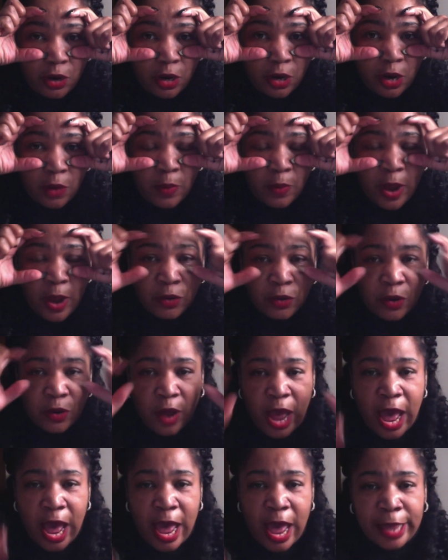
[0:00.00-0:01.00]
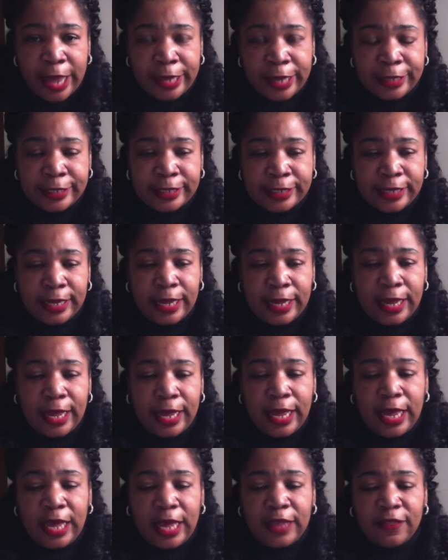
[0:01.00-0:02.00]
around your eyes,
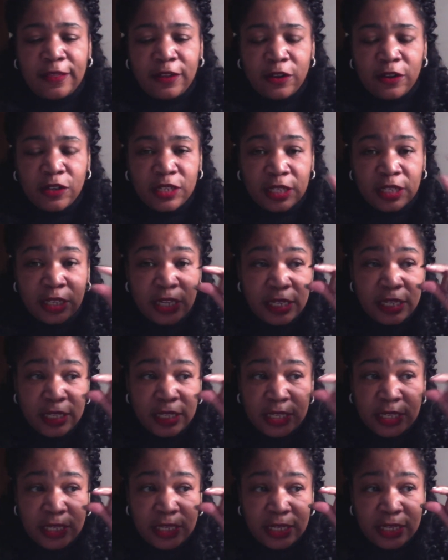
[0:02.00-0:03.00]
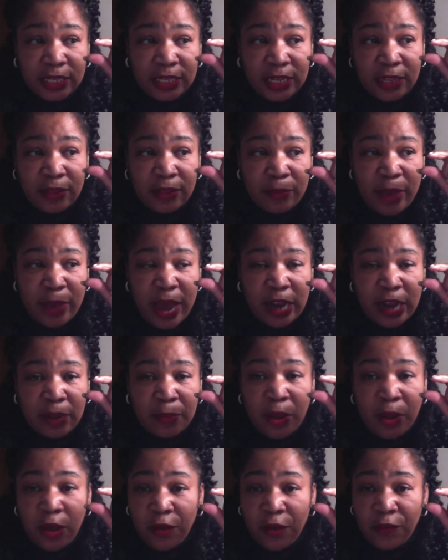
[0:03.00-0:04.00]
and there's lenses in the bottom
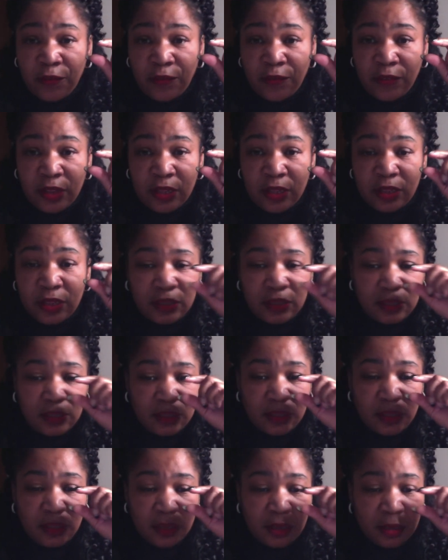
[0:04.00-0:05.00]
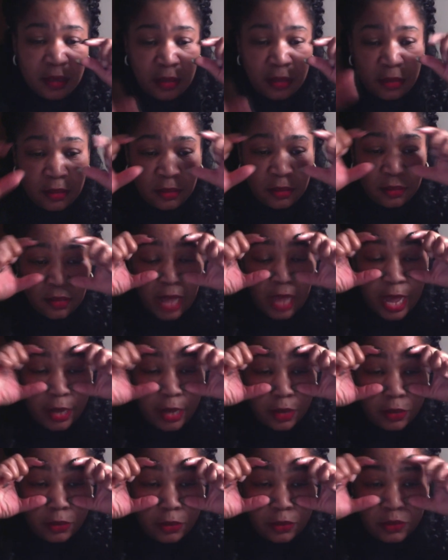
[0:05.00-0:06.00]
of the
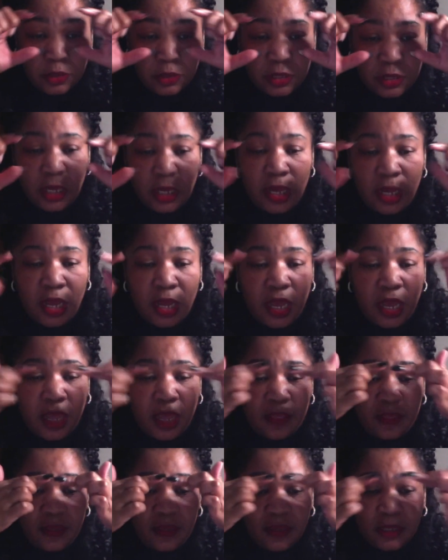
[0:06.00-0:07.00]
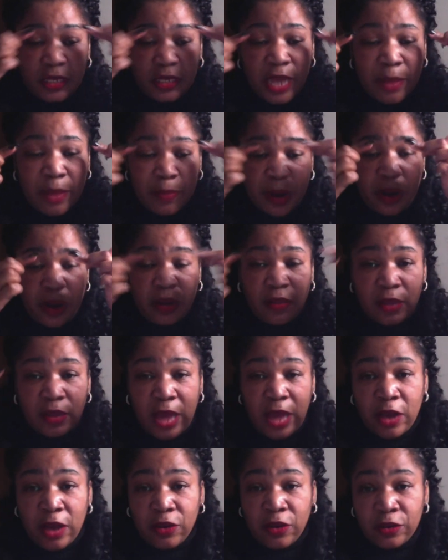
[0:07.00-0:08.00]
goggles, and the top part of the
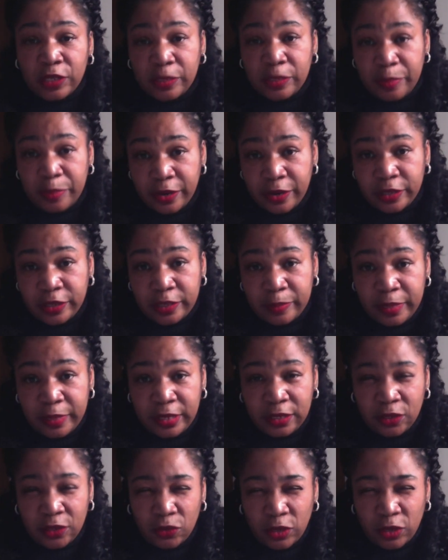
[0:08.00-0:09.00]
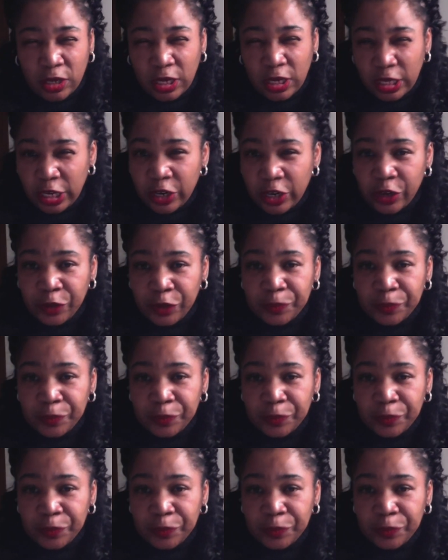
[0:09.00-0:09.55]
goggles appear to be sort of clear.